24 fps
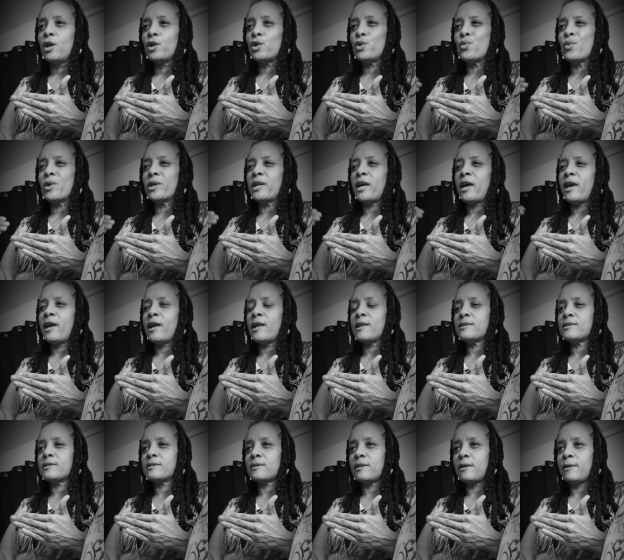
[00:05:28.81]
You
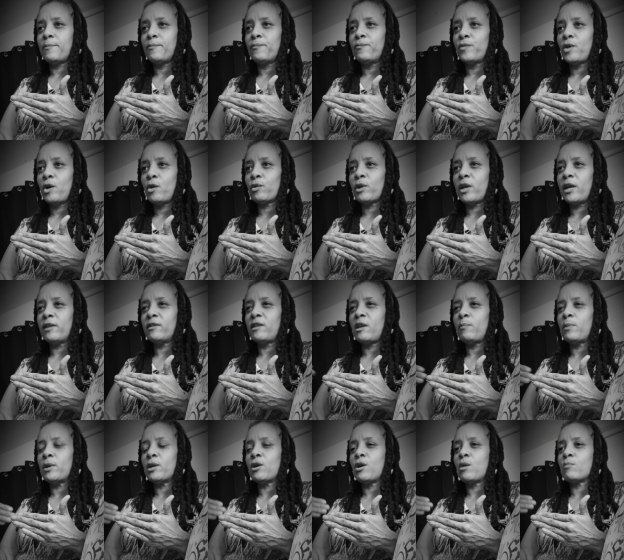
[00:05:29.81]
enhance them, okay?
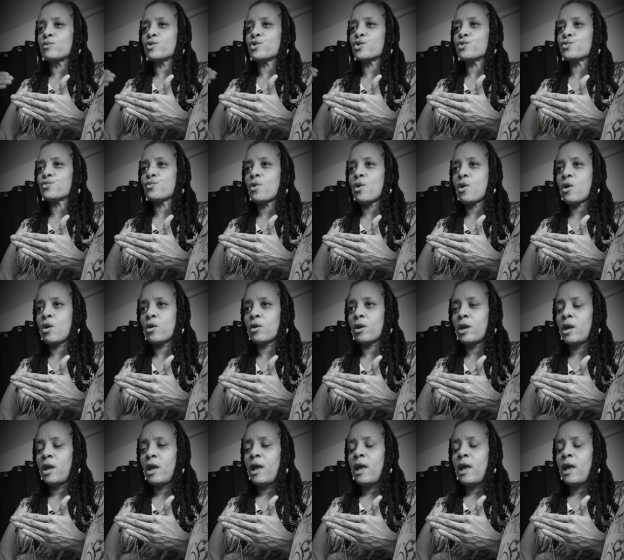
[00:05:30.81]
They become strong.